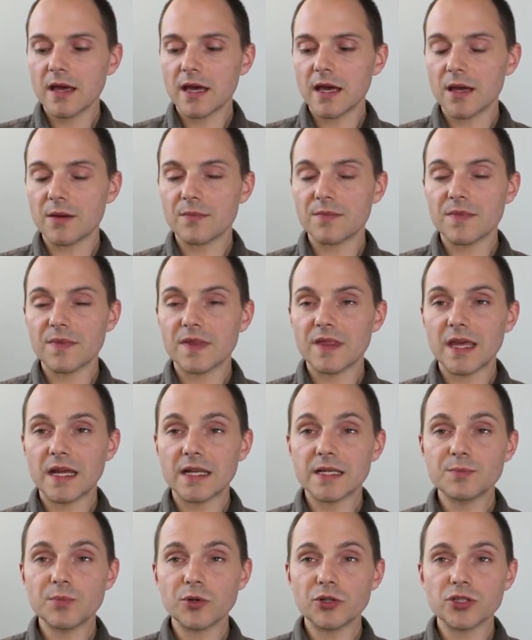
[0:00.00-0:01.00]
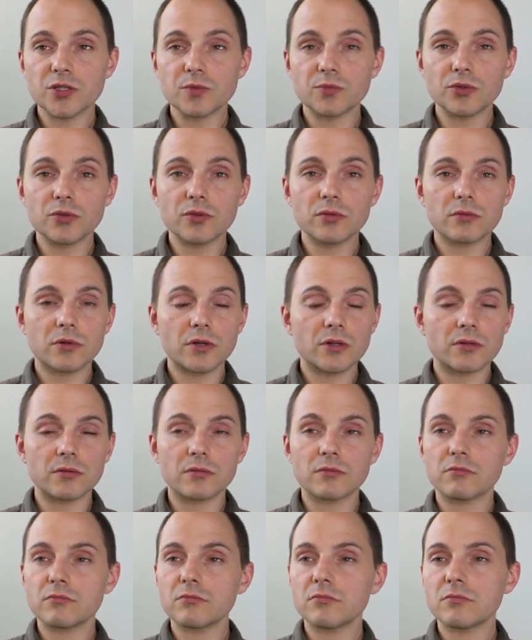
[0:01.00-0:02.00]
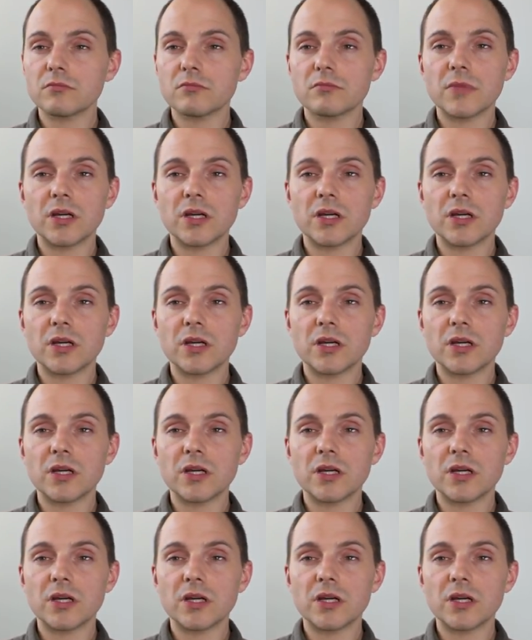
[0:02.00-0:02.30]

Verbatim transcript: that is possible on